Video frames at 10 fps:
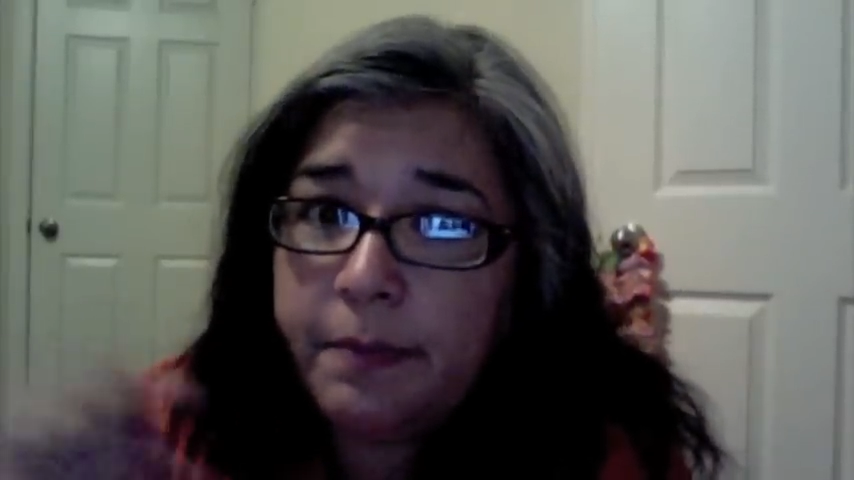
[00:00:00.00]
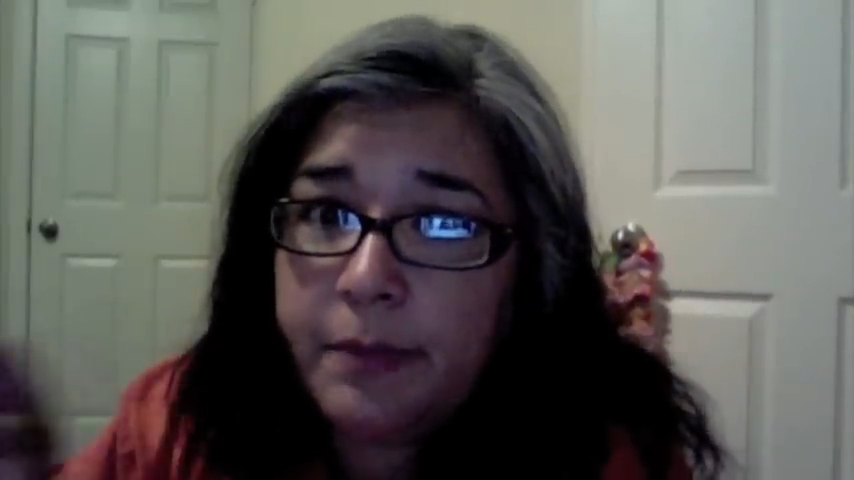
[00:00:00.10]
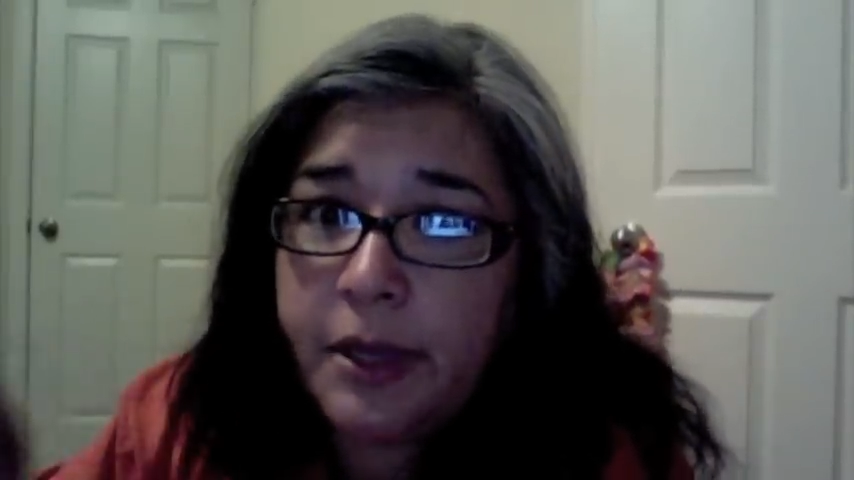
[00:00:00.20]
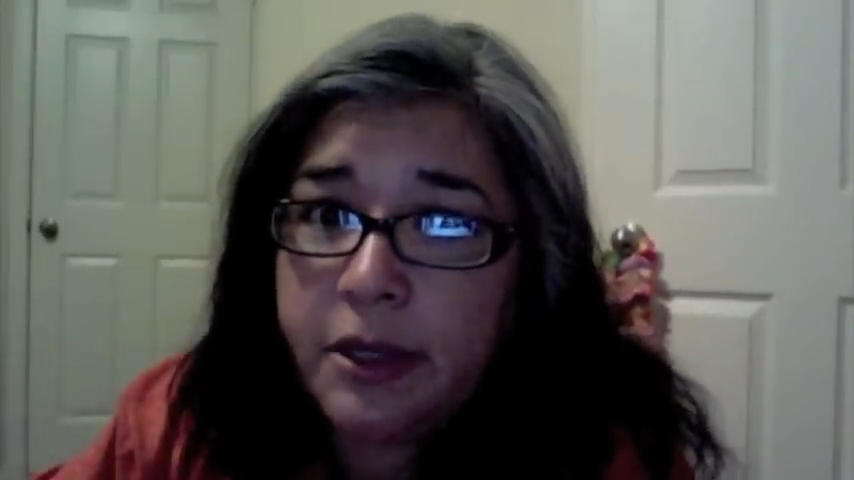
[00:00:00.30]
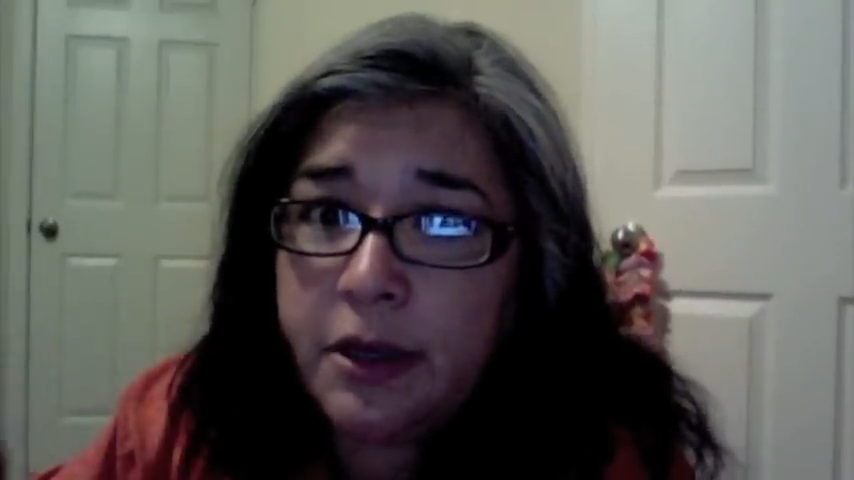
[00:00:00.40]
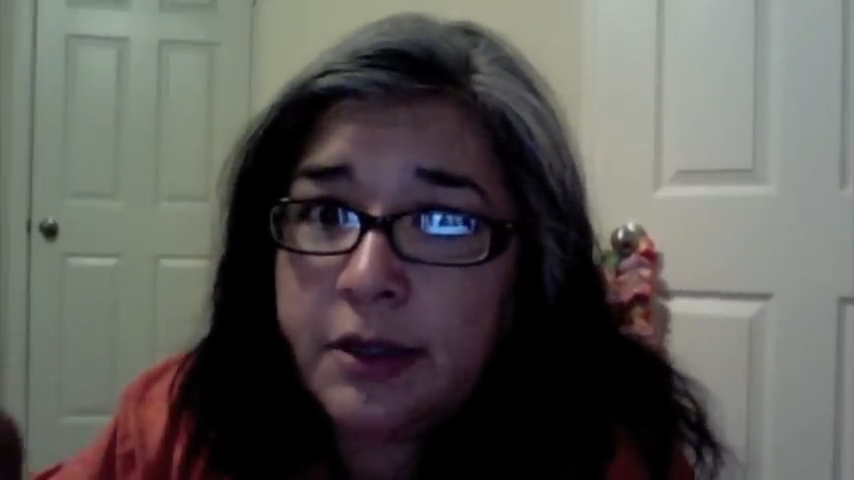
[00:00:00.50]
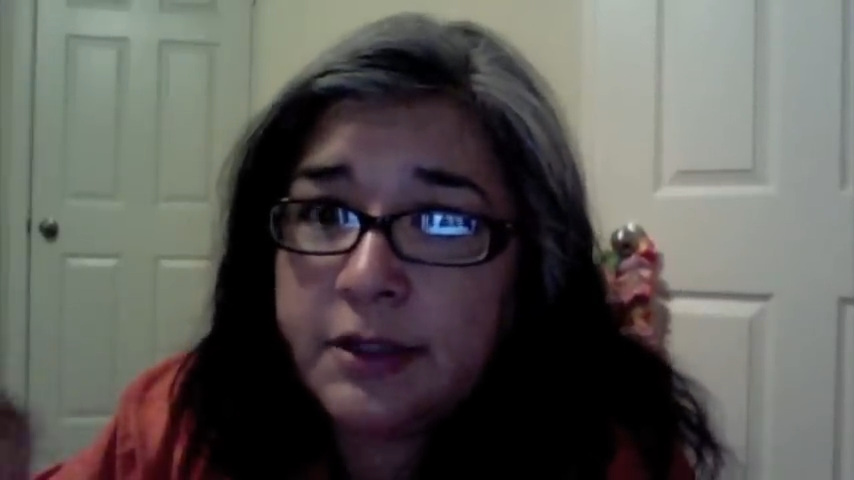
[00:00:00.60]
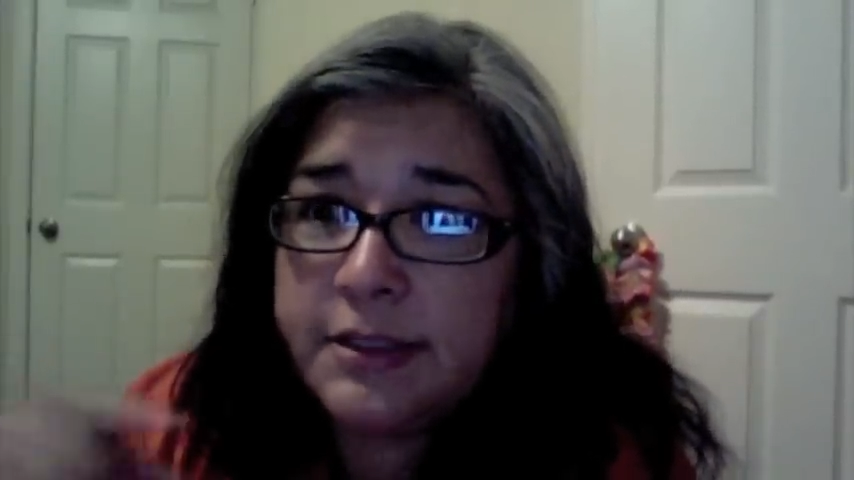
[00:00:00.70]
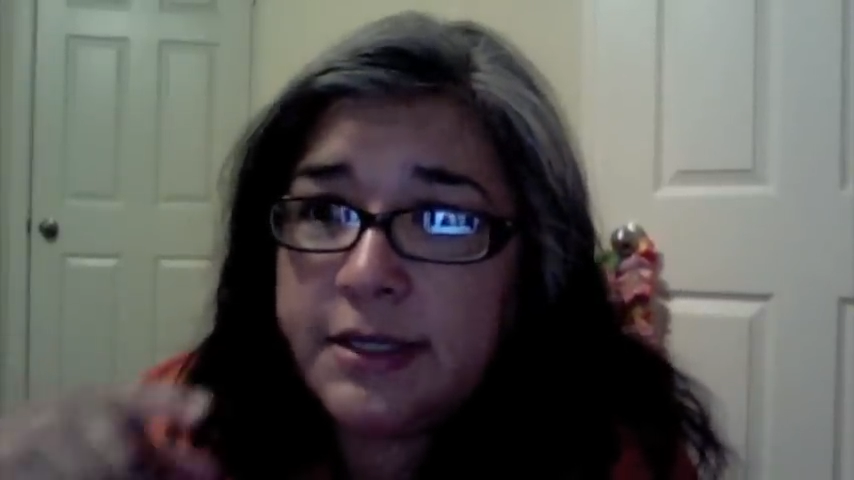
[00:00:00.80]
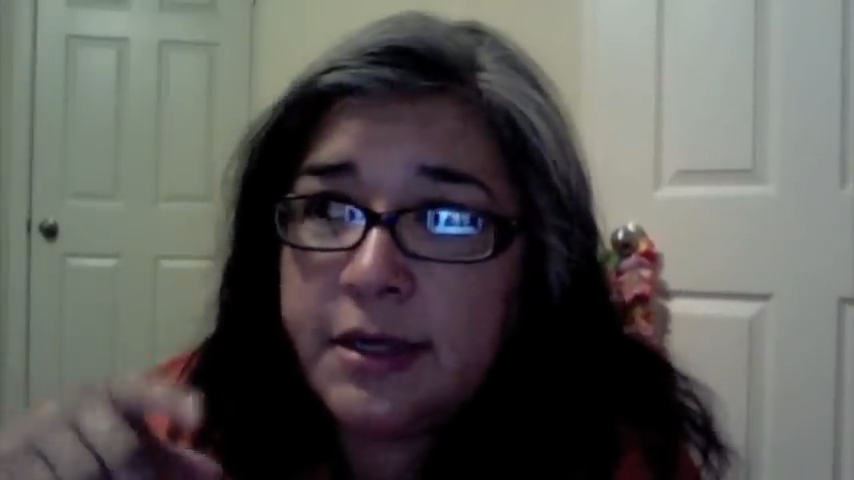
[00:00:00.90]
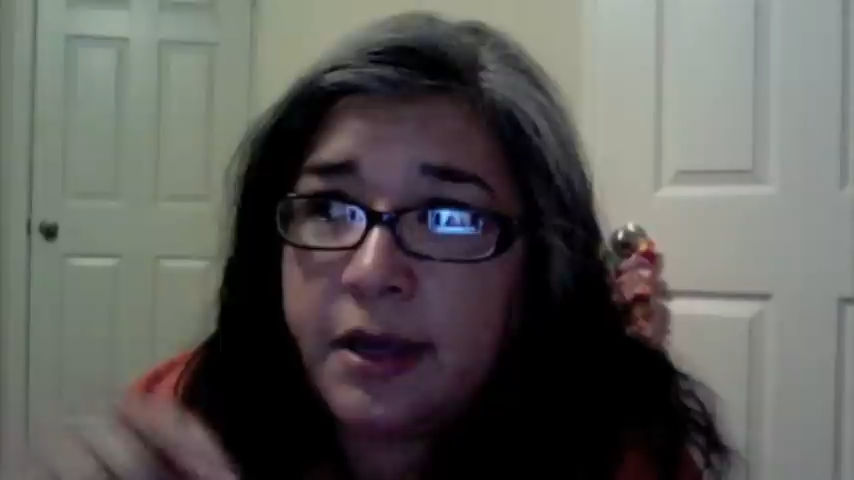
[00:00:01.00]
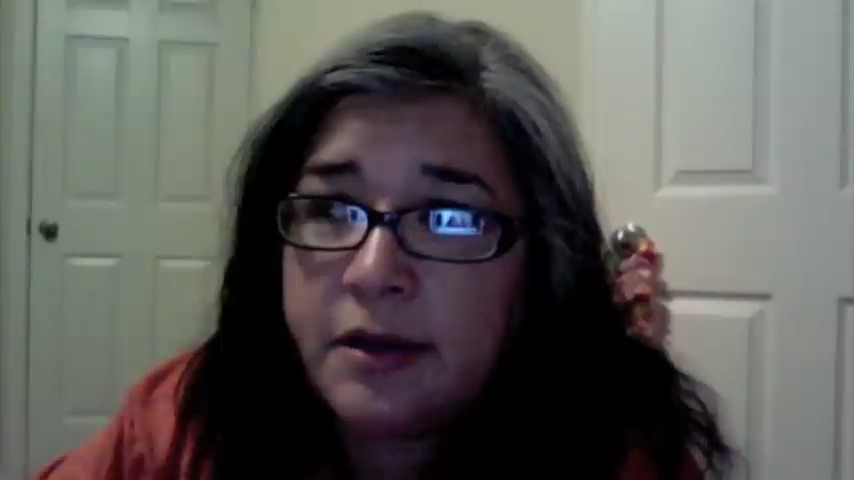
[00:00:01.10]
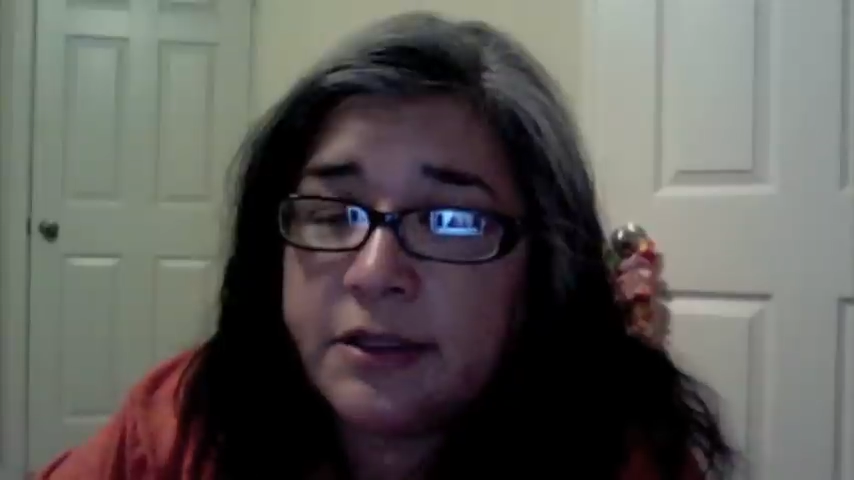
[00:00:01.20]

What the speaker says: like you can see like on